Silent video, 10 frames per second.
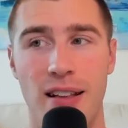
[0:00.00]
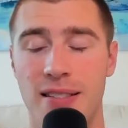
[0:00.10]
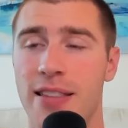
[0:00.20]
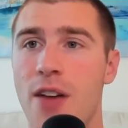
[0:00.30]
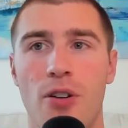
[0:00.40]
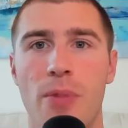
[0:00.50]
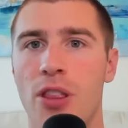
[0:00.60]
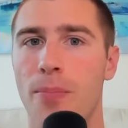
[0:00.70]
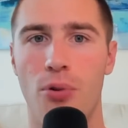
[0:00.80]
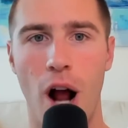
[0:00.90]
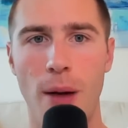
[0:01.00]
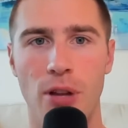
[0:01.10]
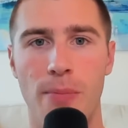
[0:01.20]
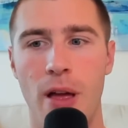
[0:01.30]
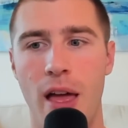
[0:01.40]
That's never been the
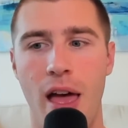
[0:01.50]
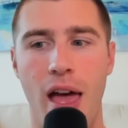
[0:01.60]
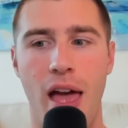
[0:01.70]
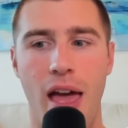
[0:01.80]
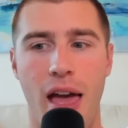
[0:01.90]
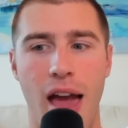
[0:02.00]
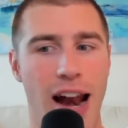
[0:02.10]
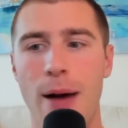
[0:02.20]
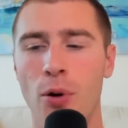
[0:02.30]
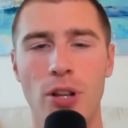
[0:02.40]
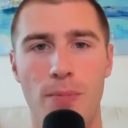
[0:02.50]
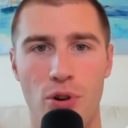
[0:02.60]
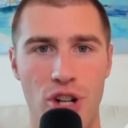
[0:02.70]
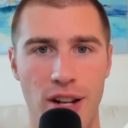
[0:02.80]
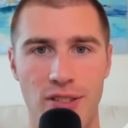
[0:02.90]
problem. And I'm only
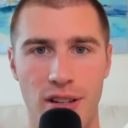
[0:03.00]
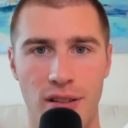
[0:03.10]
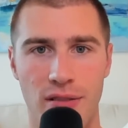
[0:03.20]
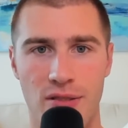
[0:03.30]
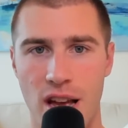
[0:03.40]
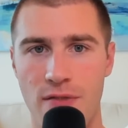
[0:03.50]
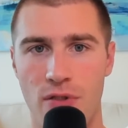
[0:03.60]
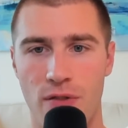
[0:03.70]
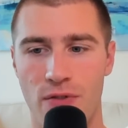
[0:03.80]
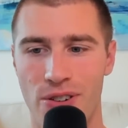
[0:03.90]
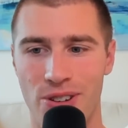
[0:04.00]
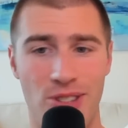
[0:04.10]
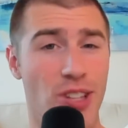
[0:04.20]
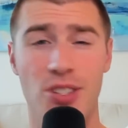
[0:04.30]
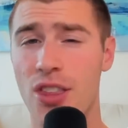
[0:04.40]
projecting Denver for
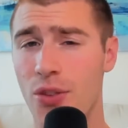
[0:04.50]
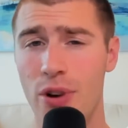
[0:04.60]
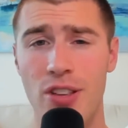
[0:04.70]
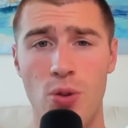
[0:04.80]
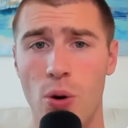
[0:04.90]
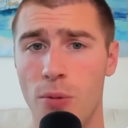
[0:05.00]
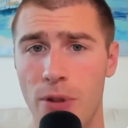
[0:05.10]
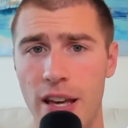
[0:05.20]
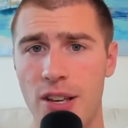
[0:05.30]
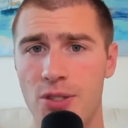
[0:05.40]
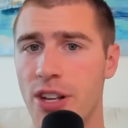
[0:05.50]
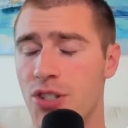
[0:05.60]
63 total plays.